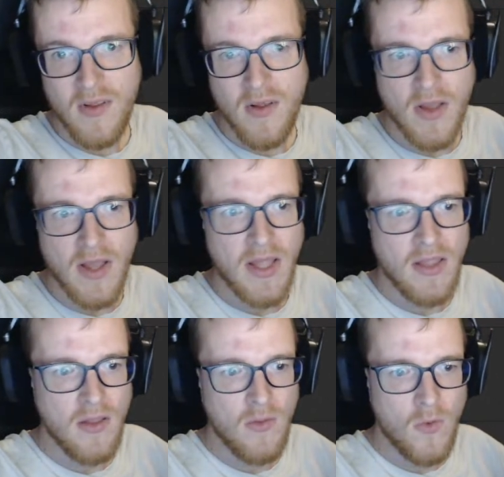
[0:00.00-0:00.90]
Okay, that
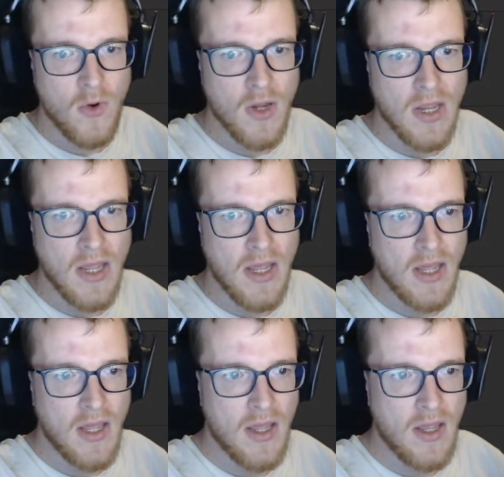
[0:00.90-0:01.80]
didn't work,
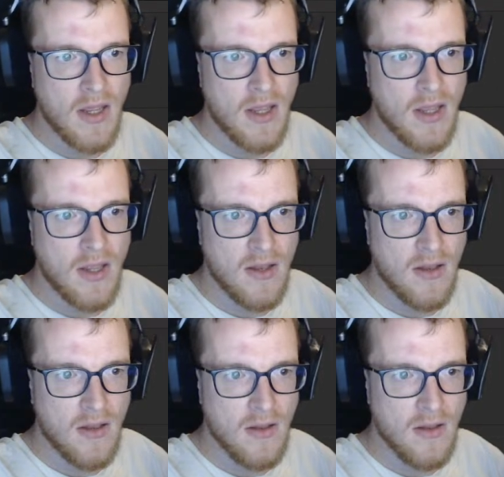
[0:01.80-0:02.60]
and